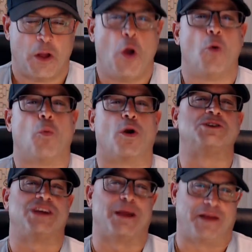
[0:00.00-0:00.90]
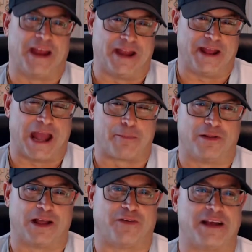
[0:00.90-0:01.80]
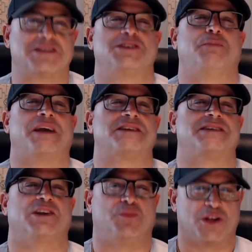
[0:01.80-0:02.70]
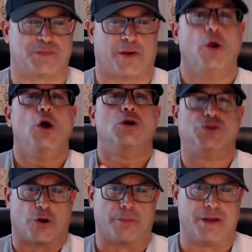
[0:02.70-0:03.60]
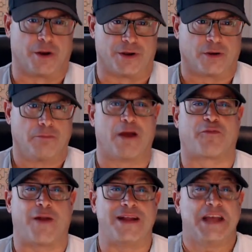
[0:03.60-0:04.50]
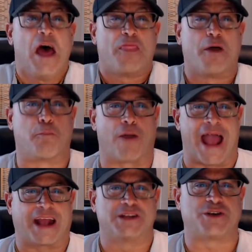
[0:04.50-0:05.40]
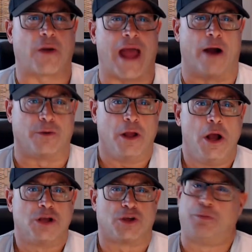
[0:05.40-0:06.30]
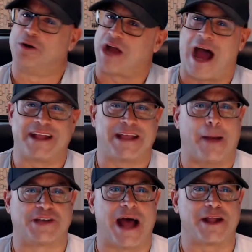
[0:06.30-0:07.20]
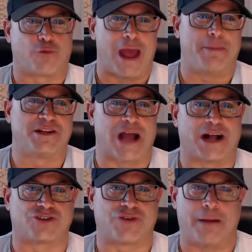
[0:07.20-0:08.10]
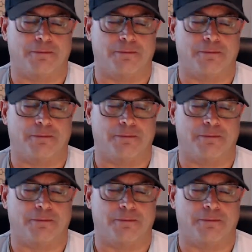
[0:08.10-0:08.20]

World champion handicapper in Las Vegas' biggest daily sports bettor, Joe D'Amico here. My friends, the brackets are out. So put your high tops on, grab a jockstrap.